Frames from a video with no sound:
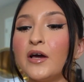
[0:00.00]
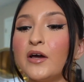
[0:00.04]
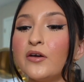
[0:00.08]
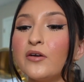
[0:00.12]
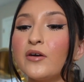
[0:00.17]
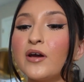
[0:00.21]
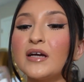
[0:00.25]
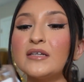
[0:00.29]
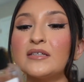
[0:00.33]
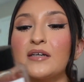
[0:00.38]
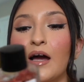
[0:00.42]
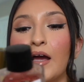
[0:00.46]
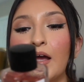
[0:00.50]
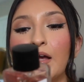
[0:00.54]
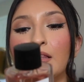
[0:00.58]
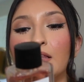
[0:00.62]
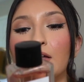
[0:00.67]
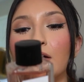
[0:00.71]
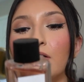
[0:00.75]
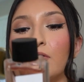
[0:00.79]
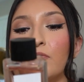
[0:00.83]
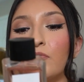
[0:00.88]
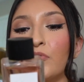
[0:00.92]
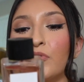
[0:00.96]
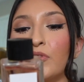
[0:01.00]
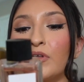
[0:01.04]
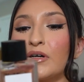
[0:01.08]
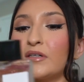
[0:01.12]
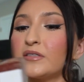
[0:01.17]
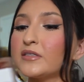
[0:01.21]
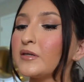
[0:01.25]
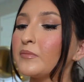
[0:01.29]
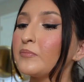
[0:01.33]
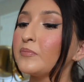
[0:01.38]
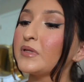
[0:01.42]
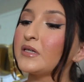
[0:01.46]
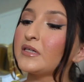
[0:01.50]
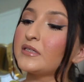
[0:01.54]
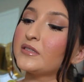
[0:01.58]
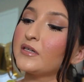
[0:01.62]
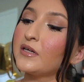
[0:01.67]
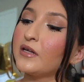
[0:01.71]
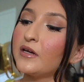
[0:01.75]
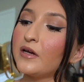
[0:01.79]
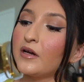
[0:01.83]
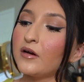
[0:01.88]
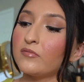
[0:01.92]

You guys, I love the simplicity